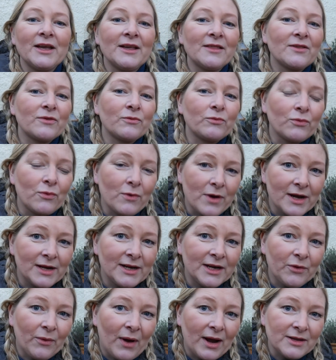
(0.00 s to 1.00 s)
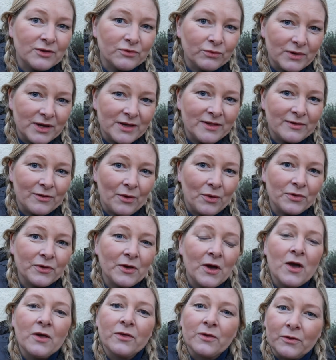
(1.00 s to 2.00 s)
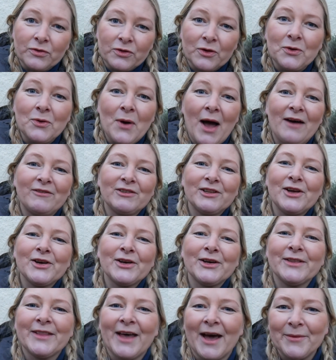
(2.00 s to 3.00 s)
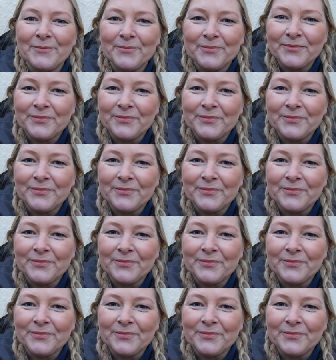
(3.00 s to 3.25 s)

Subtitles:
It's a really great resource, so do have a look at that.